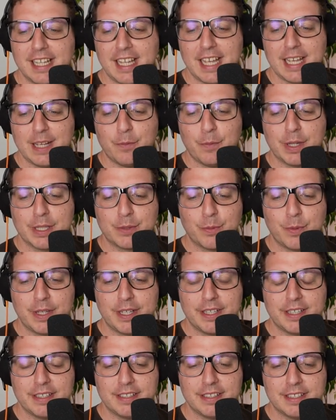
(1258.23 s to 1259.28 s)
And what
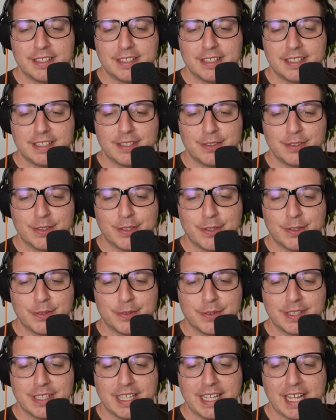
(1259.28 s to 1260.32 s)
were the, you know,
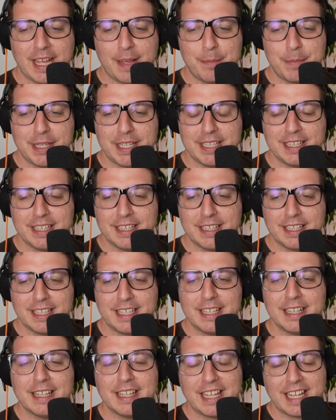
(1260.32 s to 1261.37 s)
I mean,